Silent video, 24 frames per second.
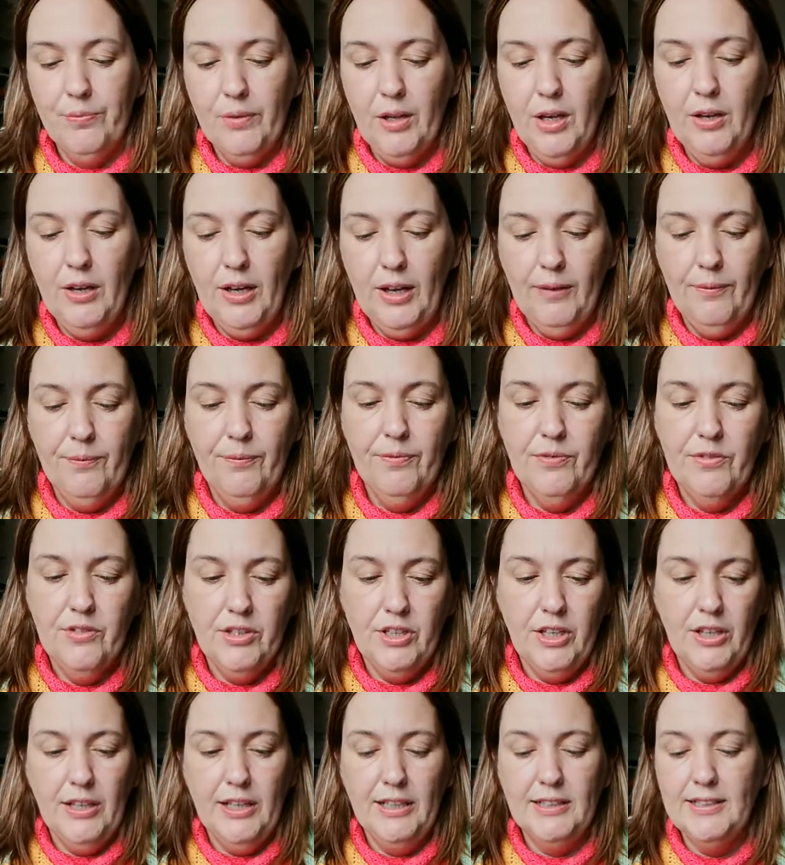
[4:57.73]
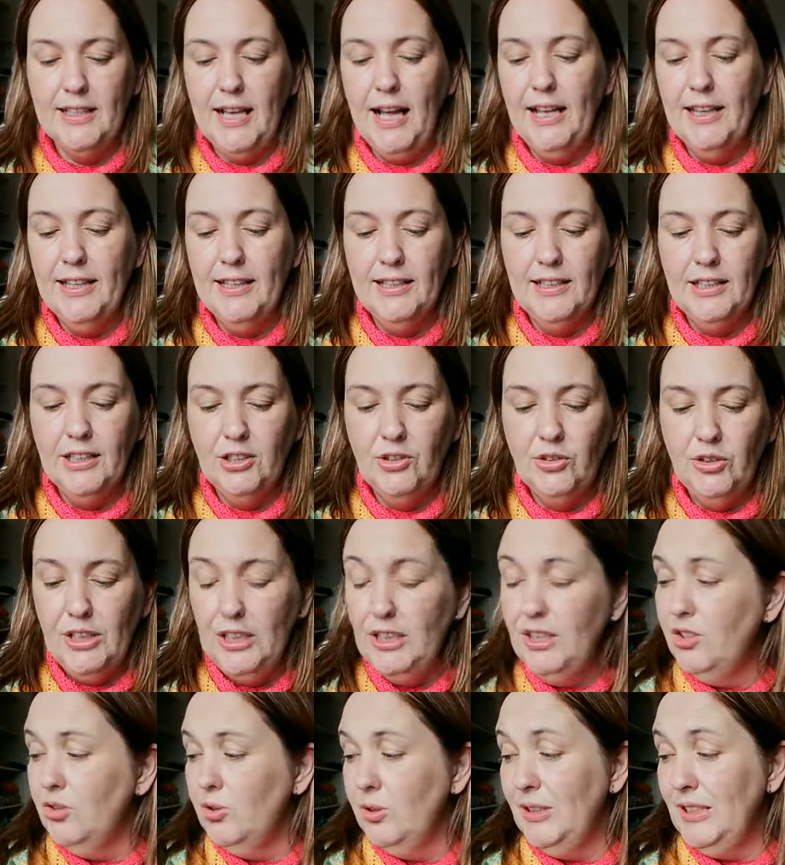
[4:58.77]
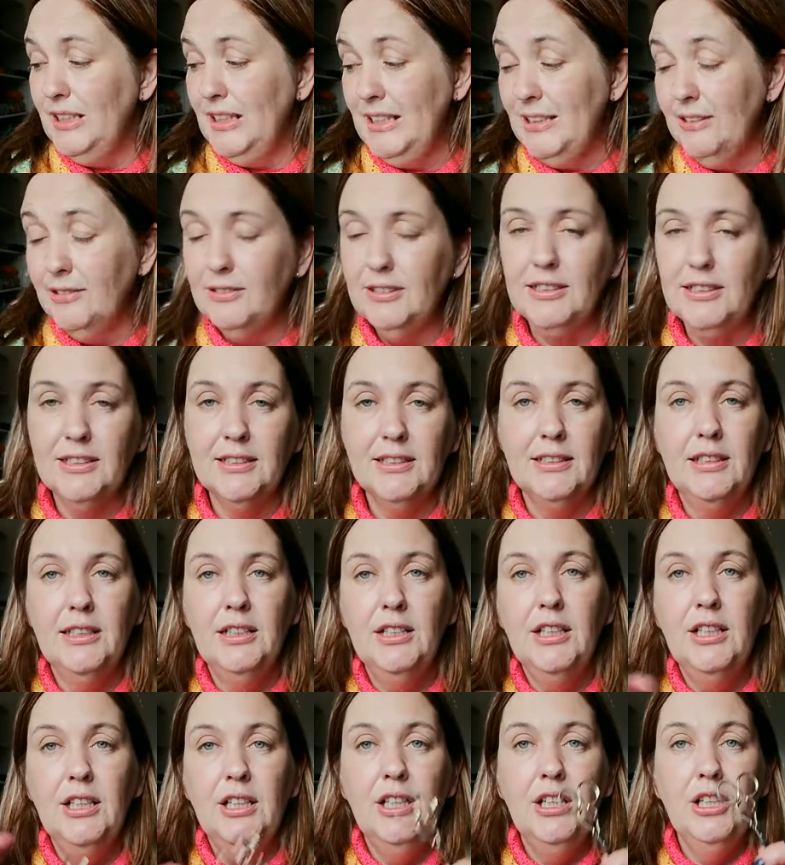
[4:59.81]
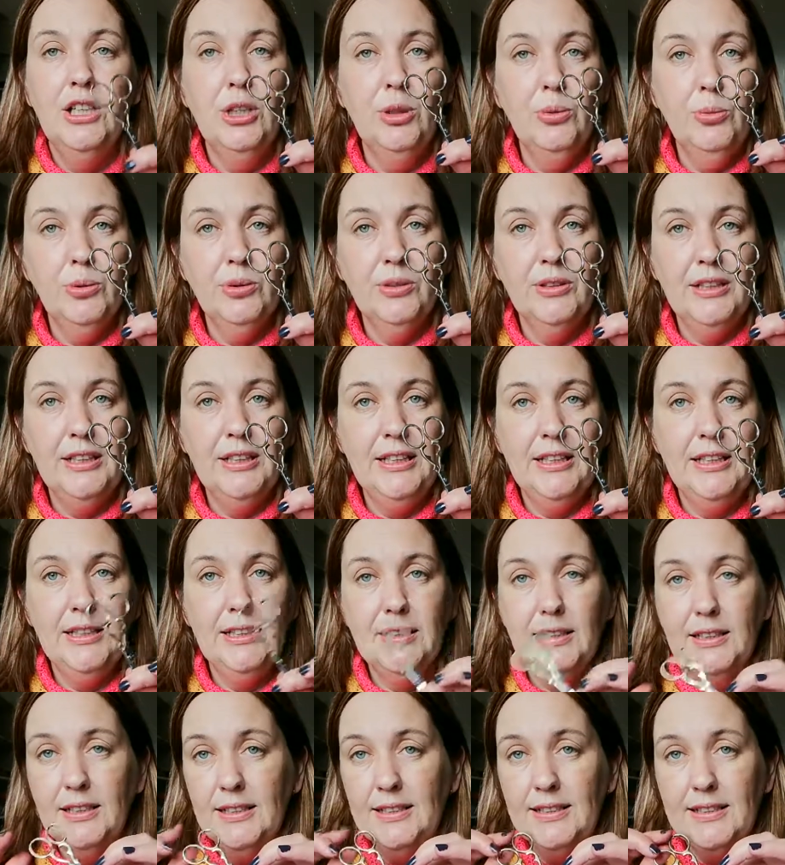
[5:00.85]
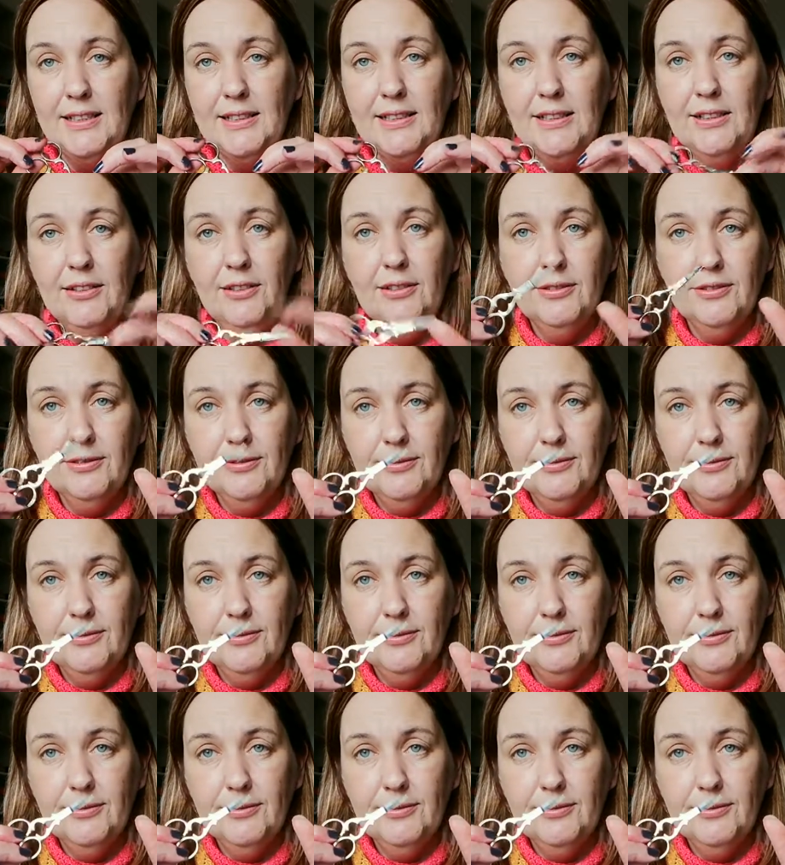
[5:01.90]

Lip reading: Okay, so that's the other thing you need, your needles. You will need a scissor.